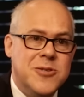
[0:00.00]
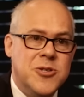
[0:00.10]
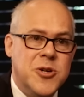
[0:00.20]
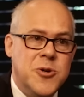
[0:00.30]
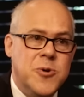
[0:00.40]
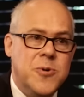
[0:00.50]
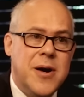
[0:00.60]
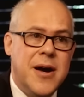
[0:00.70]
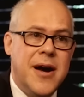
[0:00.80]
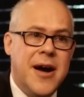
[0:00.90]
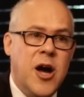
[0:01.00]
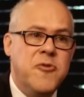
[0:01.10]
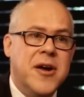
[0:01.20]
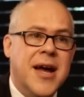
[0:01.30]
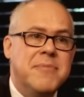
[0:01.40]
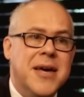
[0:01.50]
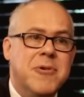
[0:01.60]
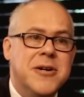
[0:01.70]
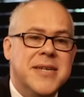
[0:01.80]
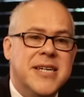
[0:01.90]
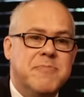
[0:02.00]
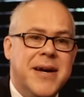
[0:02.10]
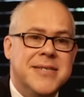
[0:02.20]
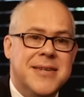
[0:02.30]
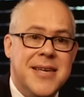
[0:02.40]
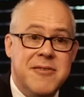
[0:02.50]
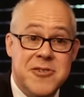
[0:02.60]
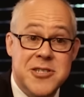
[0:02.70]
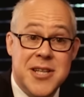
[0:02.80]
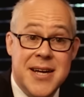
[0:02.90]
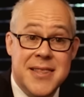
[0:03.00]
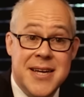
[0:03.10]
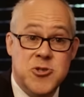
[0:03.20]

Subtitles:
to overcome their worst aspects and leverage their